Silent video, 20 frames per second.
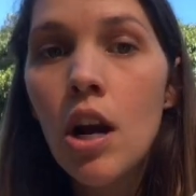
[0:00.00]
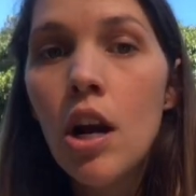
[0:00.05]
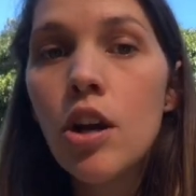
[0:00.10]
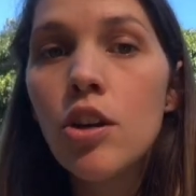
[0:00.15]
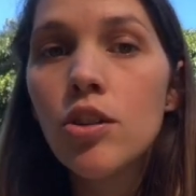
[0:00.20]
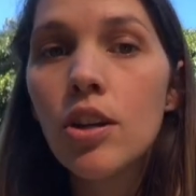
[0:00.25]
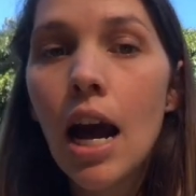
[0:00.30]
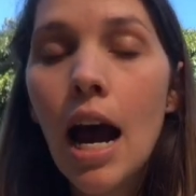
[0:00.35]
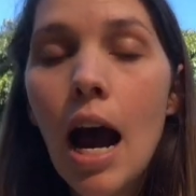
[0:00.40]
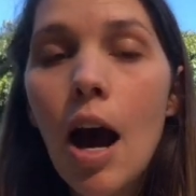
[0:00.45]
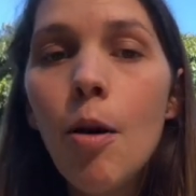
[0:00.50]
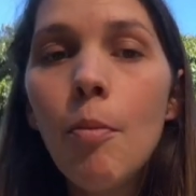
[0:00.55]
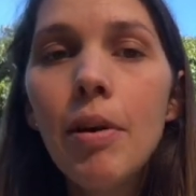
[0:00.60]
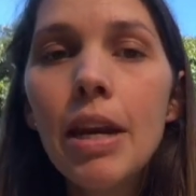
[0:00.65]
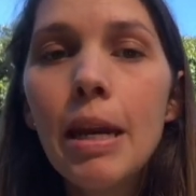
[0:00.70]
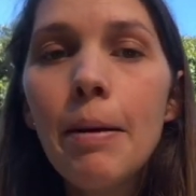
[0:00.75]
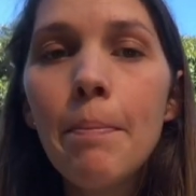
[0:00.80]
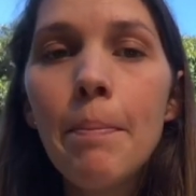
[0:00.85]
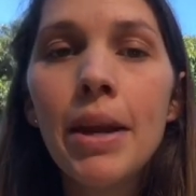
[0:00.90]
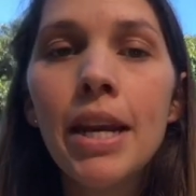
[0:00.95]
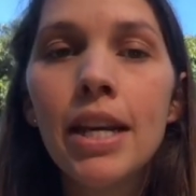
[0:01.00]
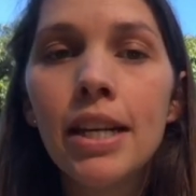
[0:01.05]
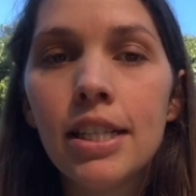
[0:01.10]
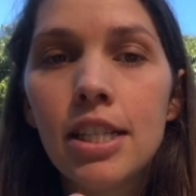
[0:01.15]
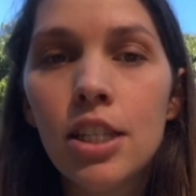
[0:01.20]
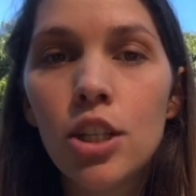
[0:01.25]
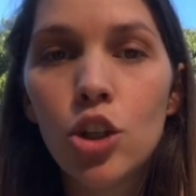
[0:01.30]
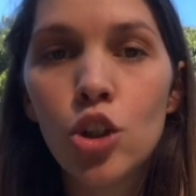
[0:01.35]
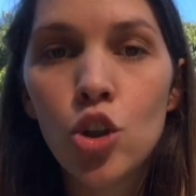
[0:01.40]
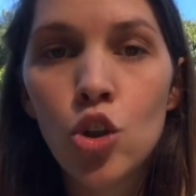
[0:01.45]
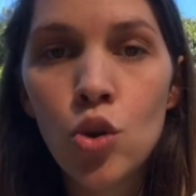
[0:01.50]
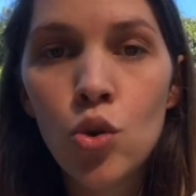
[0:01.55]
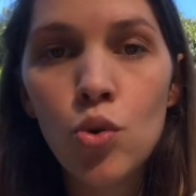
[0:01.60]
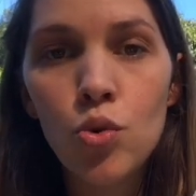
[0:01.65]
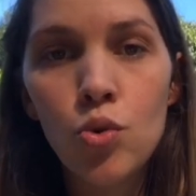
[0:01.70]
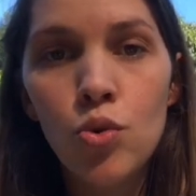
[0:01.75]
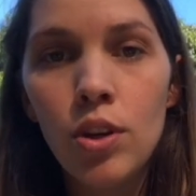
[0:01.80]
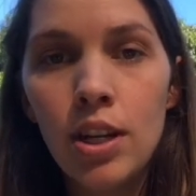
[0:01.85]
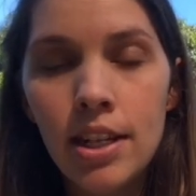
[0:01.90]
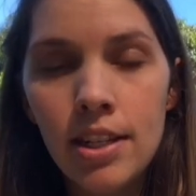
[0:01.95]
So how many minutes
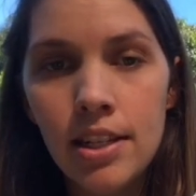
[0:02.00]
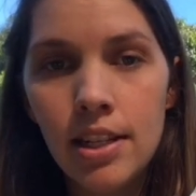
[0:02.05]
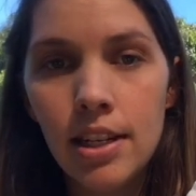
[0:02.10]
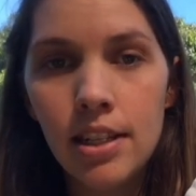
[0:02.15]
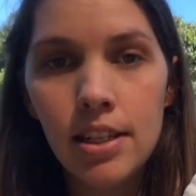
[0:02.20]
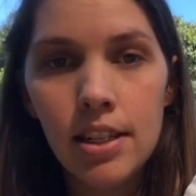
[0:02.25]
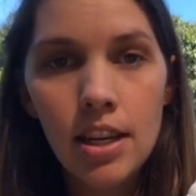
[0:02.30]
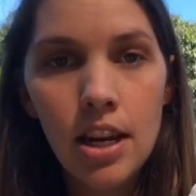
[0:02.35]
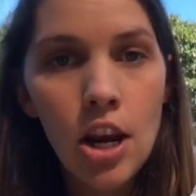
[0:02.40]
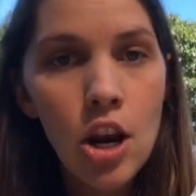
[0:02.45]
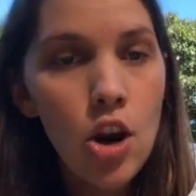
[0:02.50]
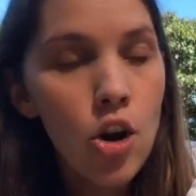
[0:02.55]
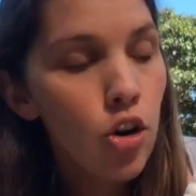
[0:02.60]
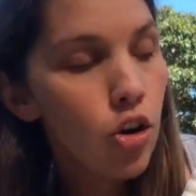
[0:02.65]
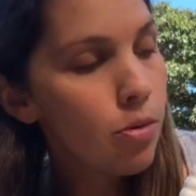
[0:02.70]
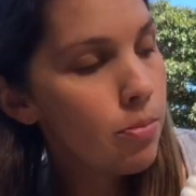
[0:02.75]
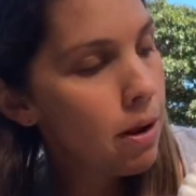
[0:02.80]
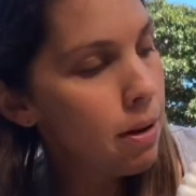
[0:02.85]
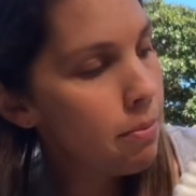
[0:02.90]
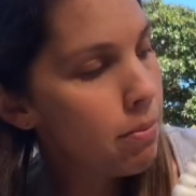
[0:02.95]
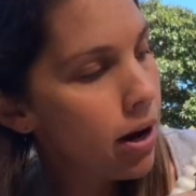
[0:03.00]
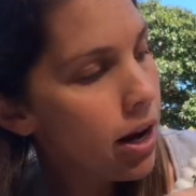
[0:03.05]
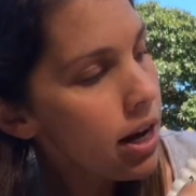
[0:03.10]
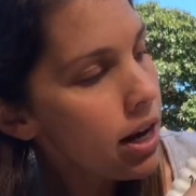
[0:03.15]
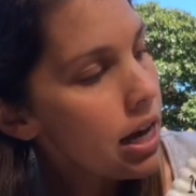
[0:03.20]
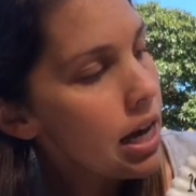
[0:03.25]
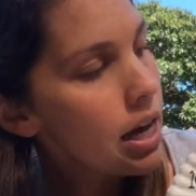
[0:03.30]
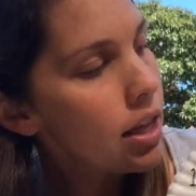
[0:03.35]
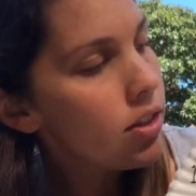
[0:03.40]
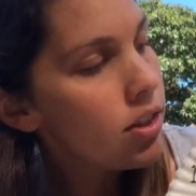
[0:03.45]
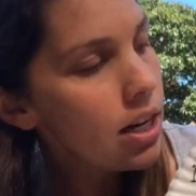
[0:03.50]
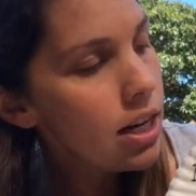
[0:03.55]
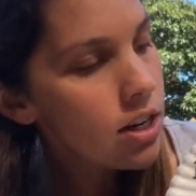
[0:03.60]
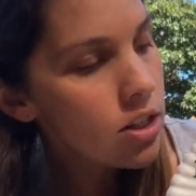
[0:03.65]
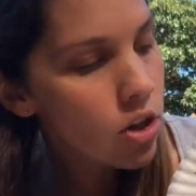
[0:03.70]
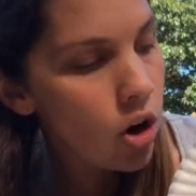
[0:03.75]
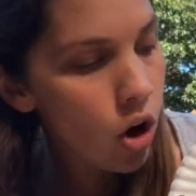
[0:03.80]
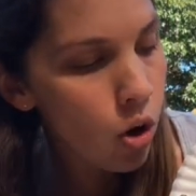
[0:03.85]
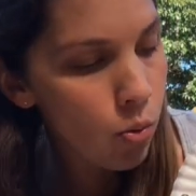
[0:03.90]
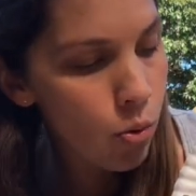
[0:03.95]
to is it? Remember, these
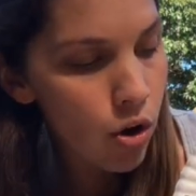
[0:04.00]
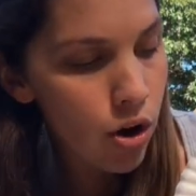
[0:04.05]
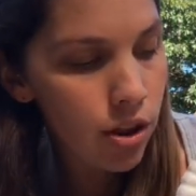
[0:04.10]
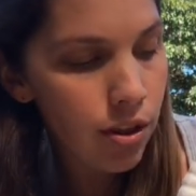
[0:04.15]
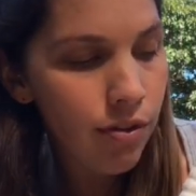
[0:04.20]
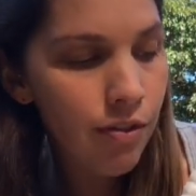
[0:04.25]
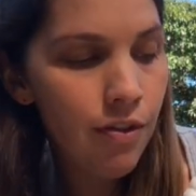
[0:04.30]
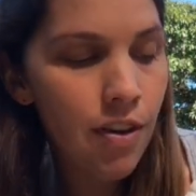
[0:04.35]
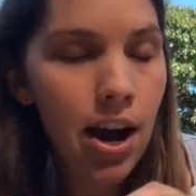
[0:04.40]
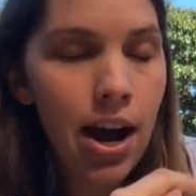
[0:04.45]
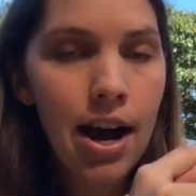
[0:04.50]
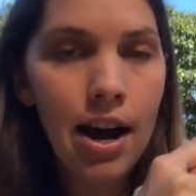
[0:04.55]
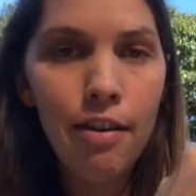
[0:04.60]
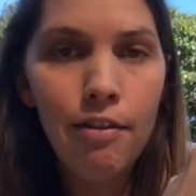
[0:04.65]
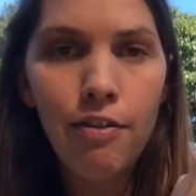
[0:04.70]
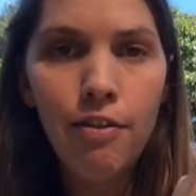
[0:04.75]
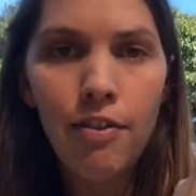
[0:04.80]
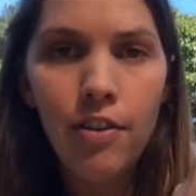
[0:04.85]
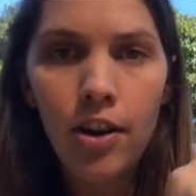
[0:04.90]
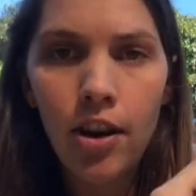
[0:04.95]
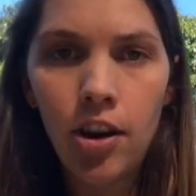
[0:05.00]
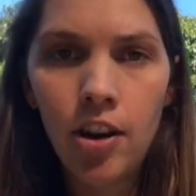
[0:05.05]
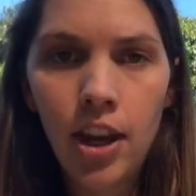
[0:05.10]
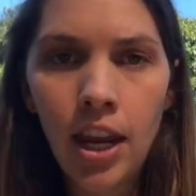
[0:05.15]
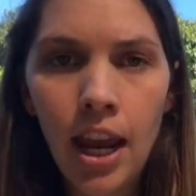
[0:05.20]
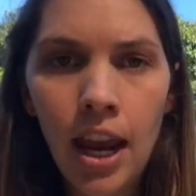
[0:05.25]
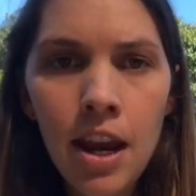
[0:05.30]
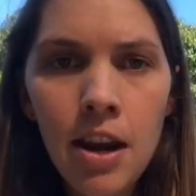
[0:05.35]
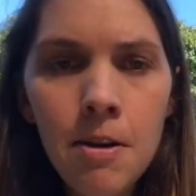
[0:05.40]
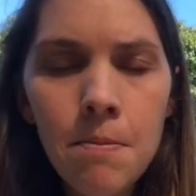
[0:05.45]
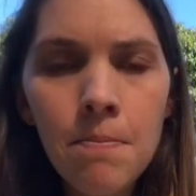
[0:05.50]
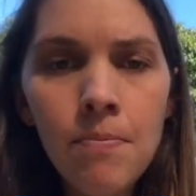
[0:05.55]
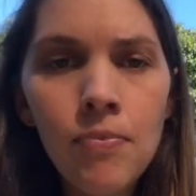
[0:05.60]
are worth 5, okay?